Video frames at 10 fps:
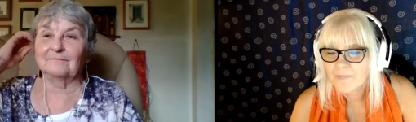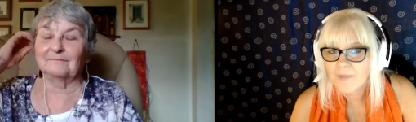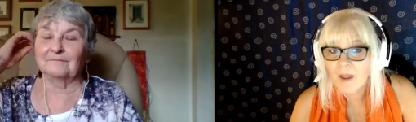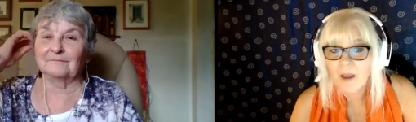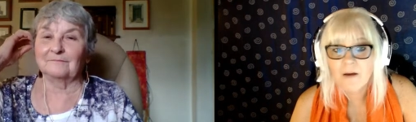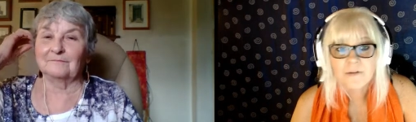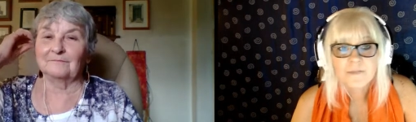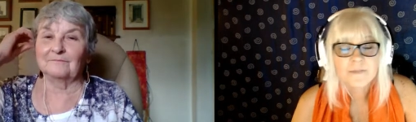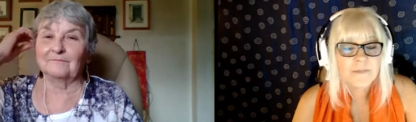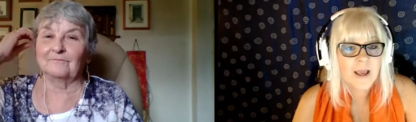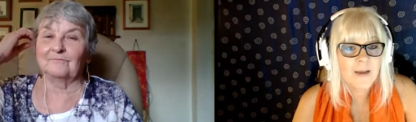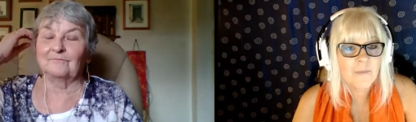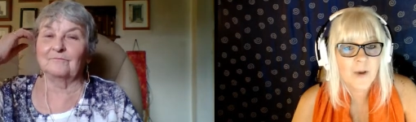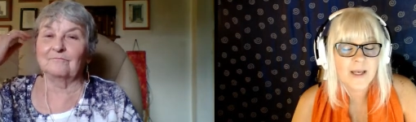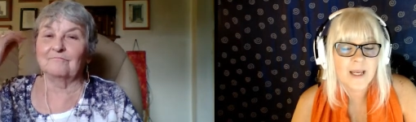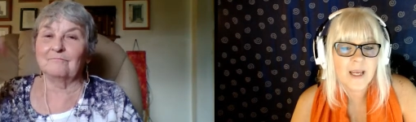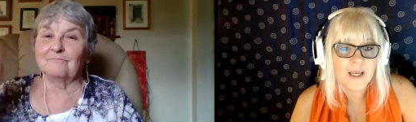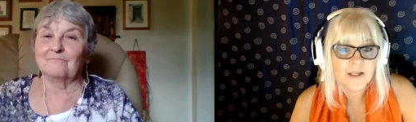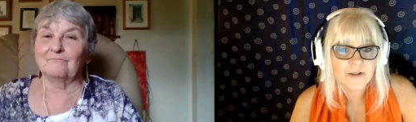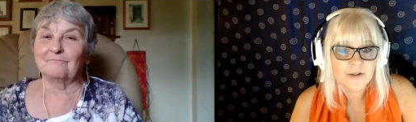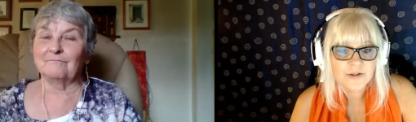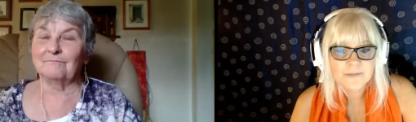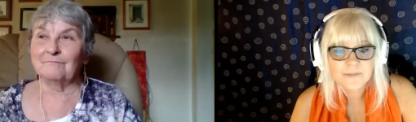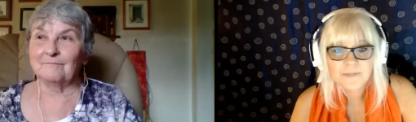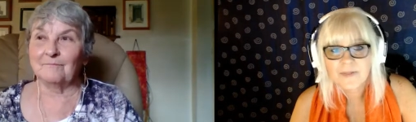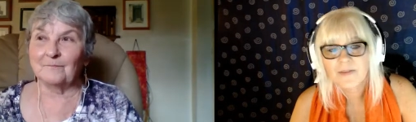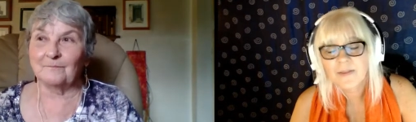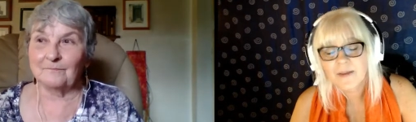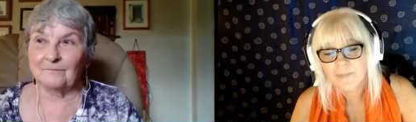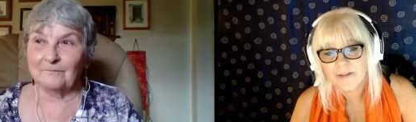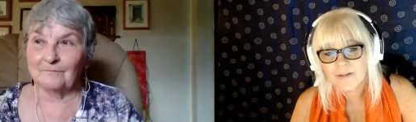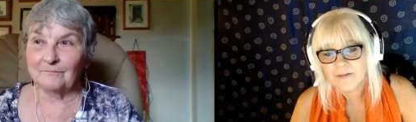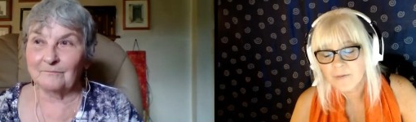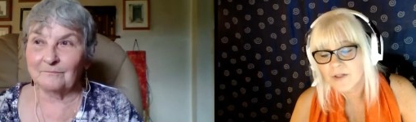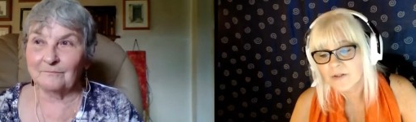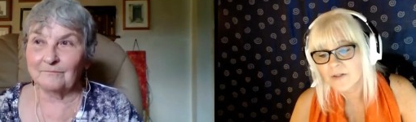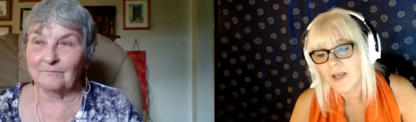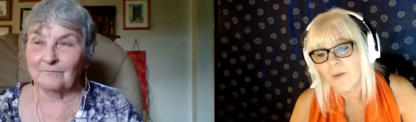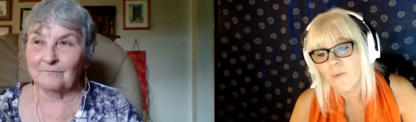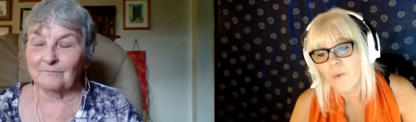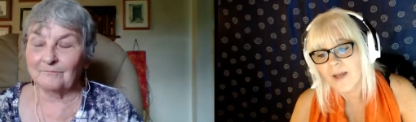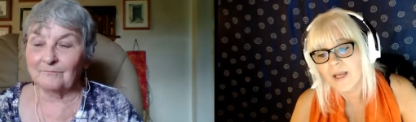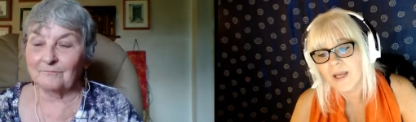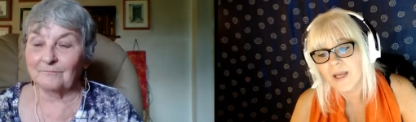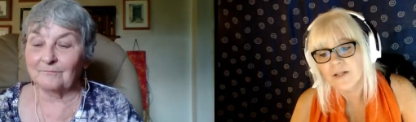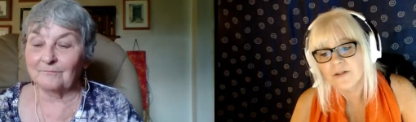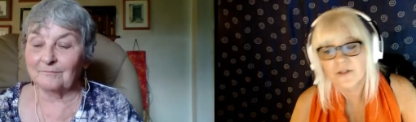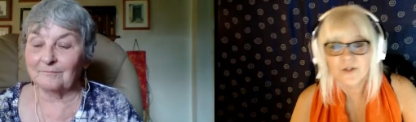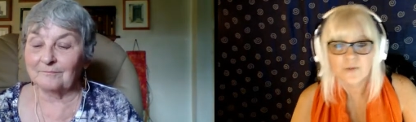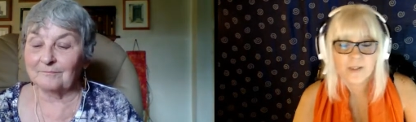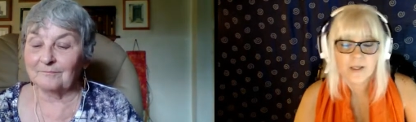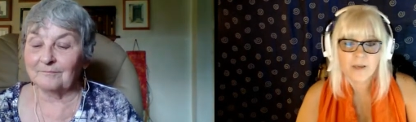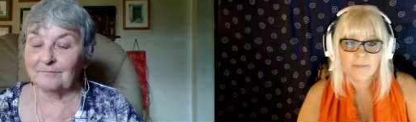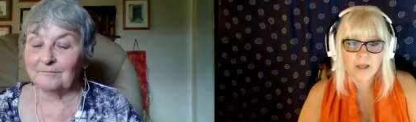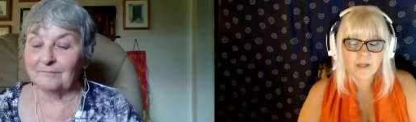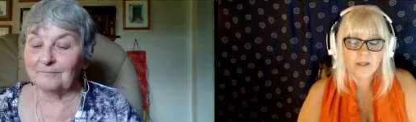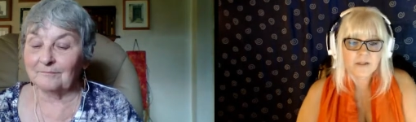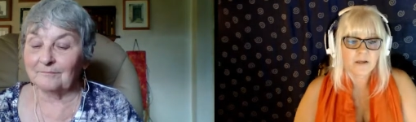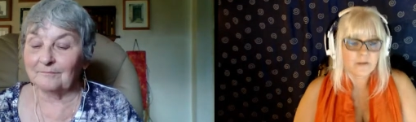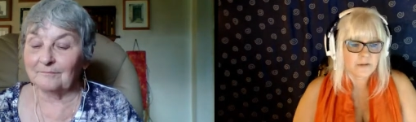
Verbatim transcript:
Speaker 1: Oh, at what age? Now think about this question. At what age did you become an adult?